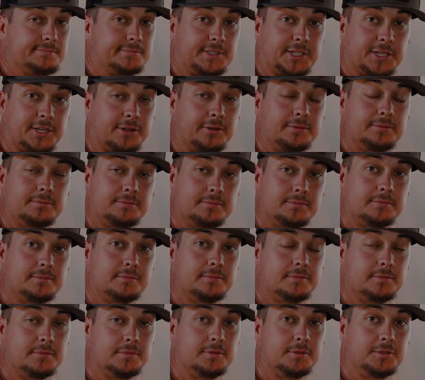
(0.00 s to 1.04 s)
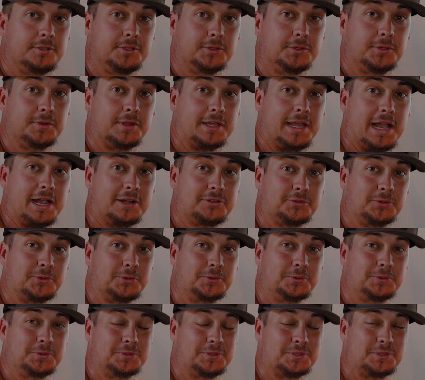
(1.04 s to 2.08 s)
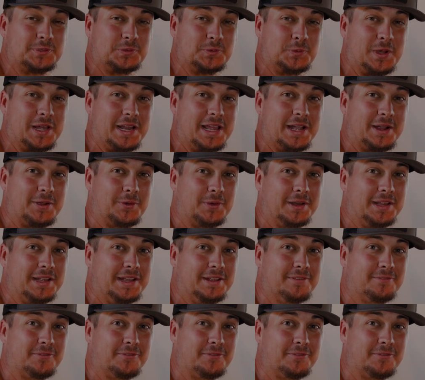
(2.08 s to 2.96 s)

you know, doing the actual sweat equity